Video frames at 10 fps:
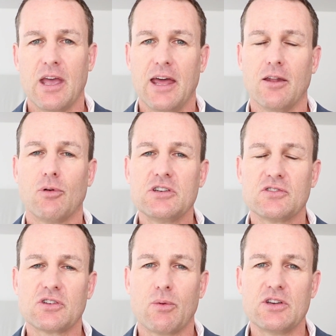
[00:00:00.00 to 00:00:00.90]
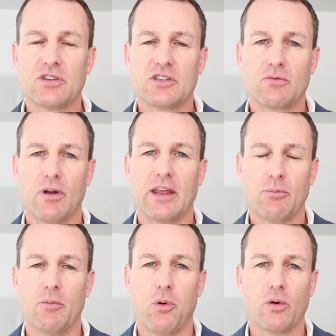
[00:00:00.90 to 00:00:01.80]
And the reason this question is really
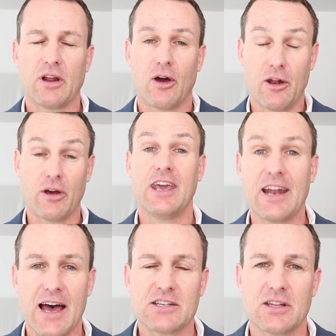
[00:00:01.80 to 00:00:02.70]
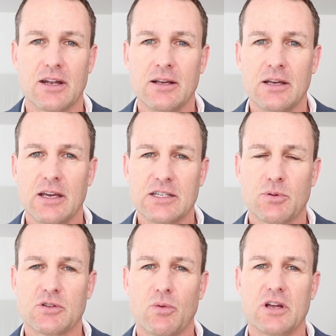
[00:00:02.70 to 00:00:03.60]
important, and I get asked it, is
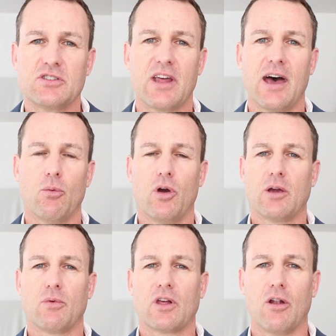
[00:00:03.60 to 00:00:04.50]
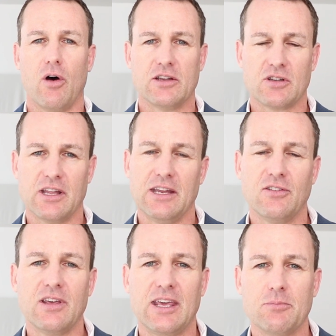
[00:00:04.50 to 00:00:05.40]
because when I start working with clients leading
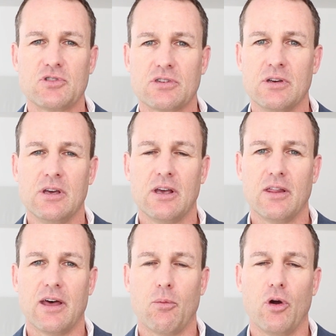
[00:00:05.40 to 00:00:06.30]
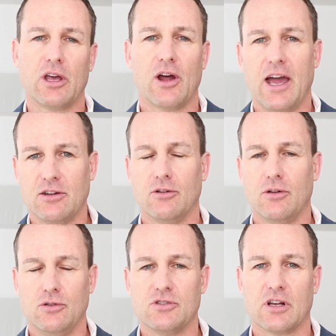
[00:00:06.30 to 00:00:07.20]
teams, they're working, I hate to
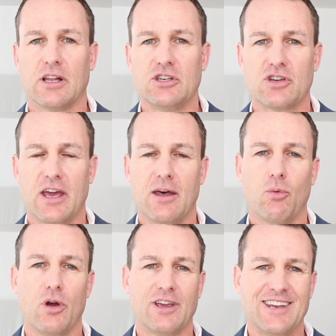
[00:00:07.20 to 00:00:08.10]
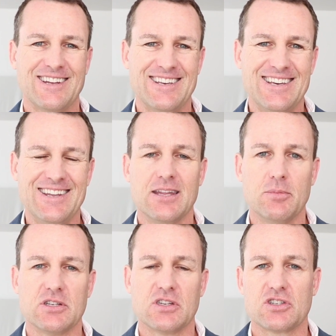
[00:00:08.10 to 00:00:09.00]
use a cliche, they're working in the
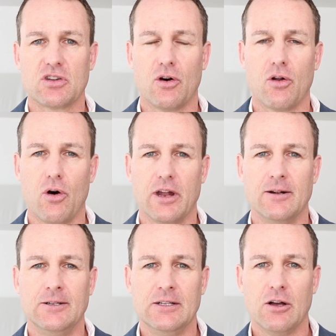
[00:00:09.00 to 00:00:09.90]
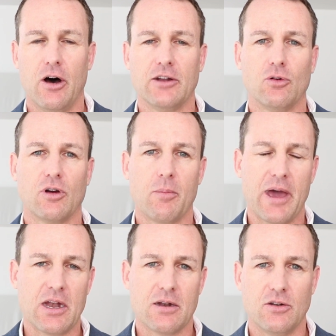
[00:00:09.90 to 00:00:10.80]
business, not on it. I talk
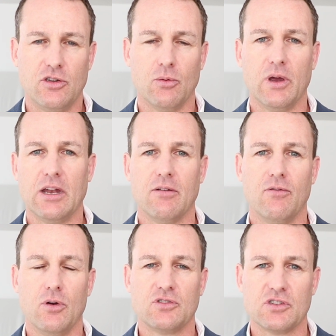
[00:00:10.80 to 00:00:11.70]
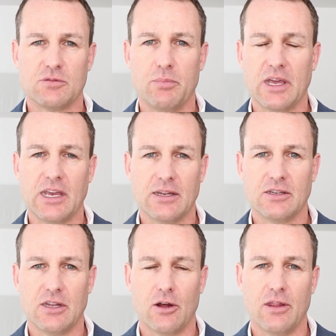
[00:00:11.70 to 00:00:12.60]
about doing versus being.
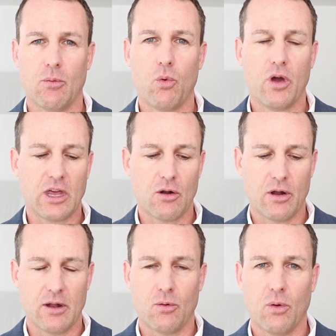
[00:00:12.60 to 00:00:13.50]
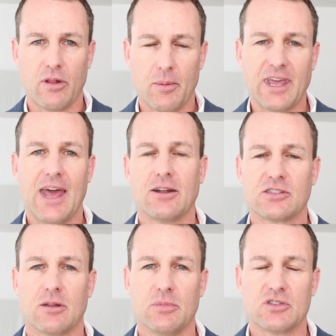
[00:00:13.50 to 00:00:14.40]
You know, they're working on all of the
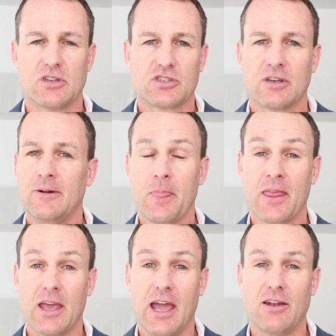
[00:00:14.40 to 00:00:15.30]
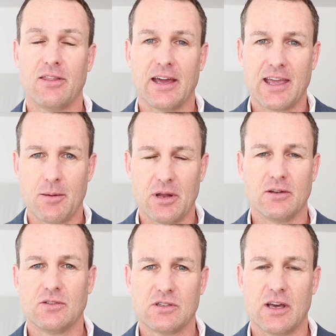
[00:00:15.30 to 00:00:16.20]
mechanics of the business, and they come
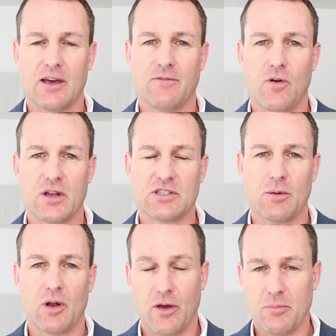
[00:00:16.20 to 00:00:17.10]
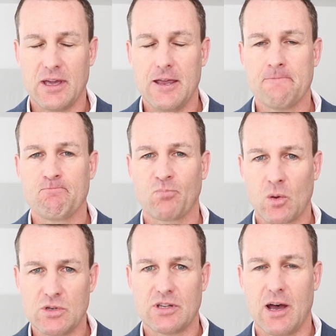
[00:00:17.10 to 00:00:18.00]
and uh, find someone like me.
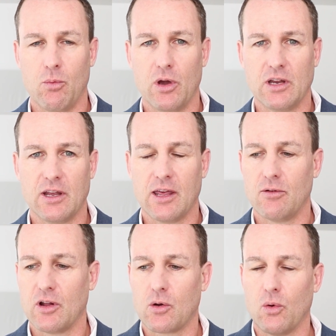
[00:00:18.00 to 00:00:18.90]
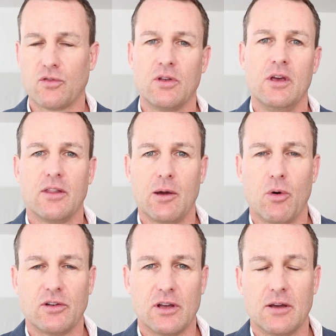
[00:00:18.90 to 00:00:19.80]
We start working together, and of course, they
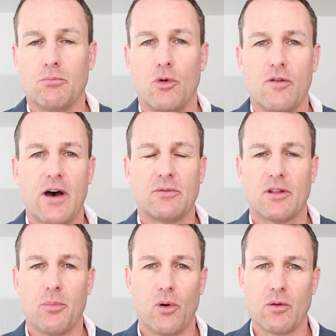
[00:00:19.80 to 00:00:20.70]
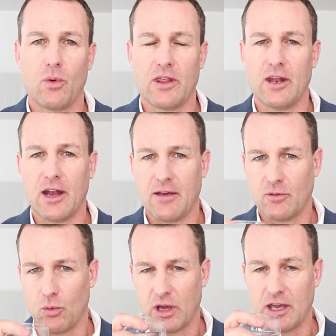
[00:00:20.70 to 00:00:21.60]
want to move up to the point where they don't have
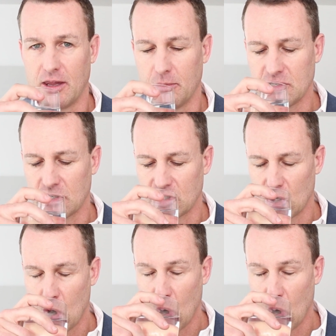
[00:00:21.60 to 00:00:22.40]
to work in the business.